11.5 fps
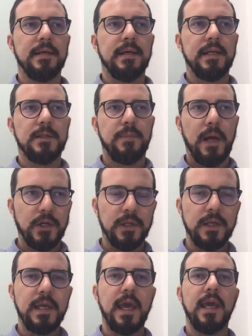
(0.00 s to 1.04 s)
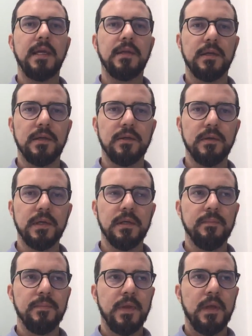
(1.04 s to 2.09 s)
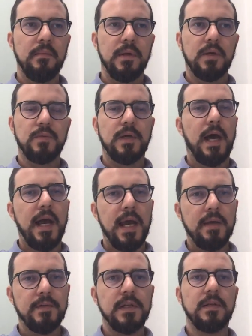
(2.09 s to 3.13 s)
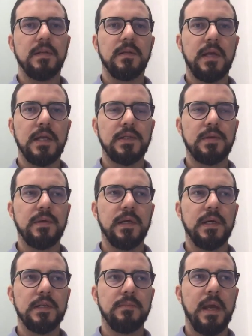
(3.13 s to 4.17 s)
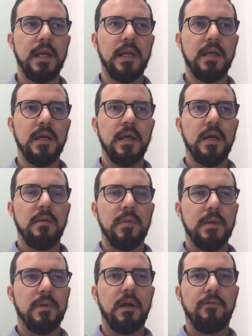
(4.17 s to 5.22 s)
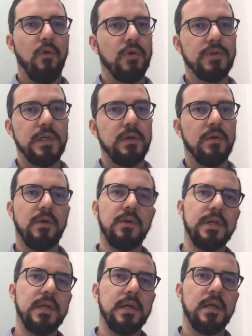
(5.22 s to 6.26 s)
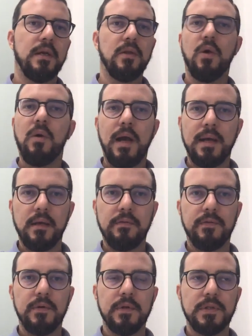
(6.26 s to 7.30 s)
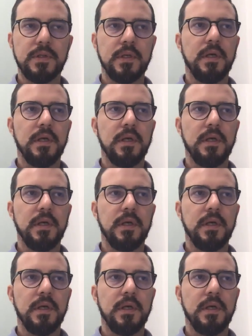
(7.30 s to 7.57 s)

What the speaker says: especially gained in Google, because what I have seen in the industry is mainly people are focusing on only low-hanging fruits